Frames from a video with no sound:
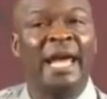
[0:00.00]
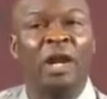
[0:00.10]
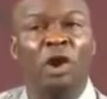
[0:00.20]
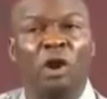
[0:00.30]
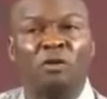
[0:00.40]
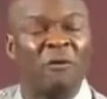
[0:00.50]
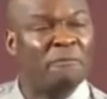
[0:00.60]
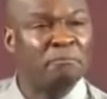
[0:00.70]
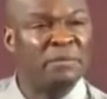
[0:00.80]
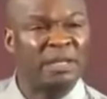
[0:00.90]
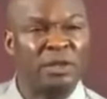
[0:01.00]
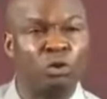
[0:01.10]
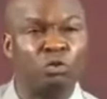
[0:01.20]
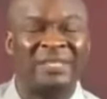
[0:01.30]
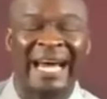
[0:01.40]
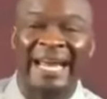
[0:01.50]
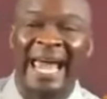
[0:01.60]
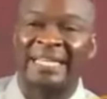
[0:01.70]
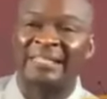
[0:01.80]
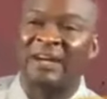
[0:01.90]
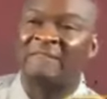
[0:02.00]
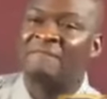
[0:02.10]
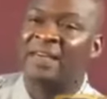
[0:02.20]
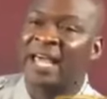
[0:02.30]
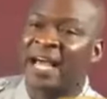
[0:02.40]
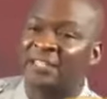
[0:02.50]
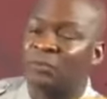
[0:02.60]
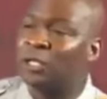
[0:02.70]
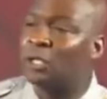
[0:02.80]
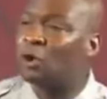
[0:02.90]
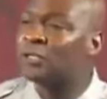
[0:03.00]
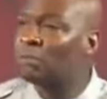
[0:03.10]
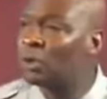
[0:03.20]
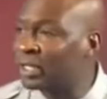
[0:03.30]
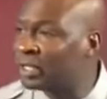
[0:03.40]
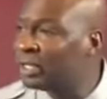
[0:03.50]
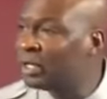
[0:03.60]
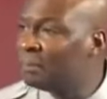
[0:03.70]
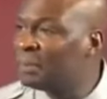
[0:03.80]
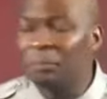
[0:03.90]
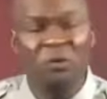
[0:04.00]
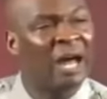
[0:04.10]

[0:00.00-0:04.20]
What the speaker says: eating his tithe. So I believe this is a more better balance.